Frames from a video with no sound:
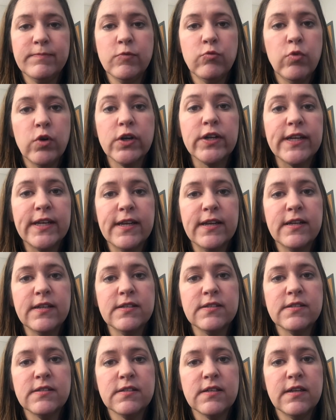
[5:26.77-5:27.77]

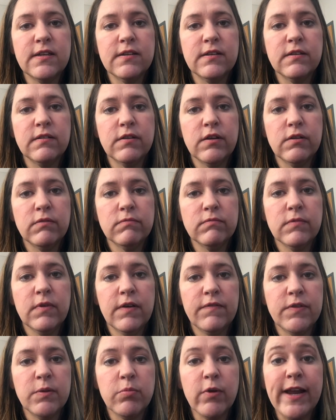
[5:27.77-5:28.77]
workings and
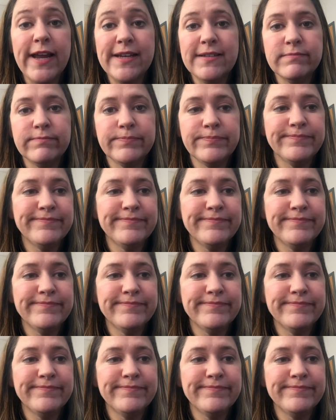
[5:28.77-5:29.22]
of the brain.